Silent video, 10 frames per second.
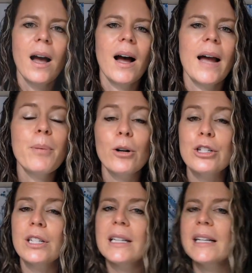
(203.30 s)
I
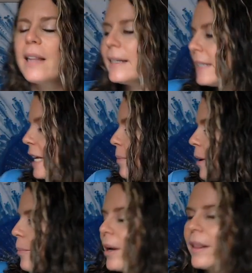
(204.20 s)
personally like to keep
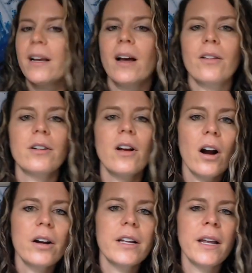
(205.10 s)
a brightly colored
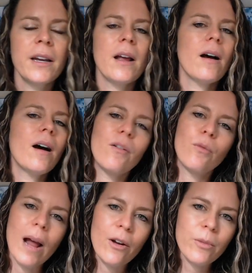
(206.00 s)
cardigan
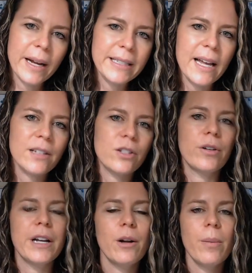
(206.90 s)
around my desk
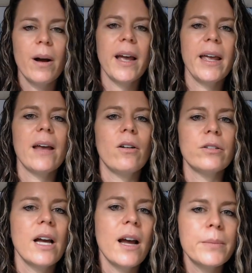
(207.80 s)
or nearby at
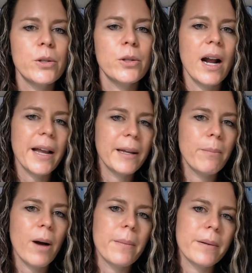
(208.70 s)
all times so that I can
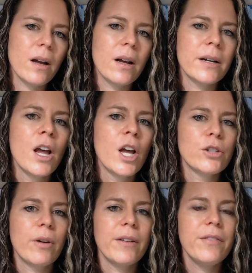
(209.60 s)
pop it on
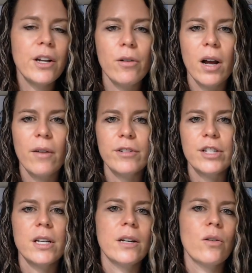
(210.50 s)
during video
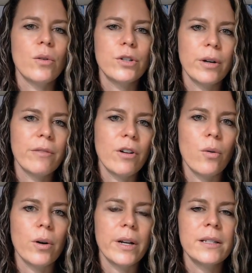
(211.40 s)
conferencing or during
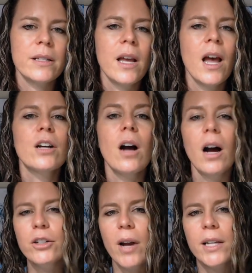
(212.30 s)
recordings.
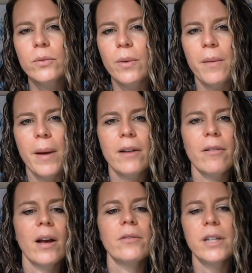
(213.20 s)
Contrast with the
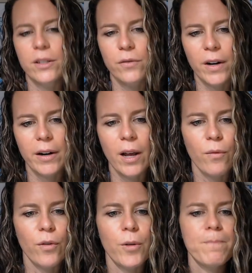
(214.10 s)
background is very
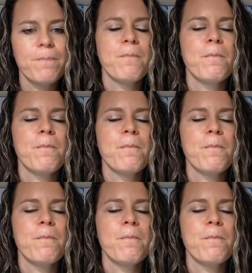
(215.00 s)
helpful.